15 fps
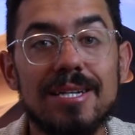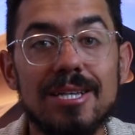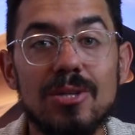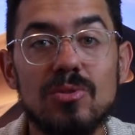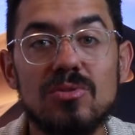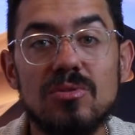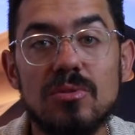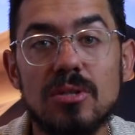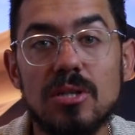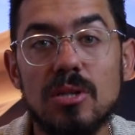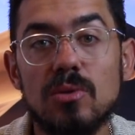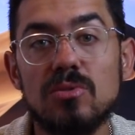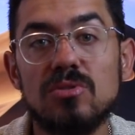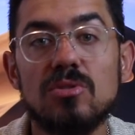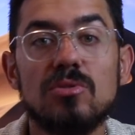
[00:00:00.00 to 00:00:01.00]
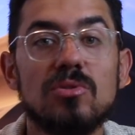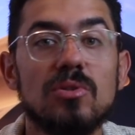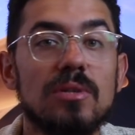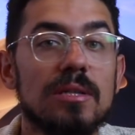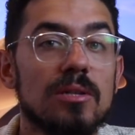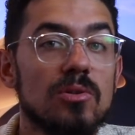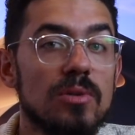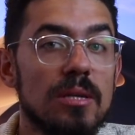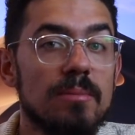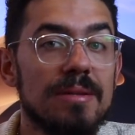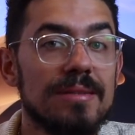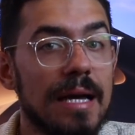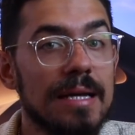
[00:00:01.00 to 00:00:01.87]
closer and closer to an agreement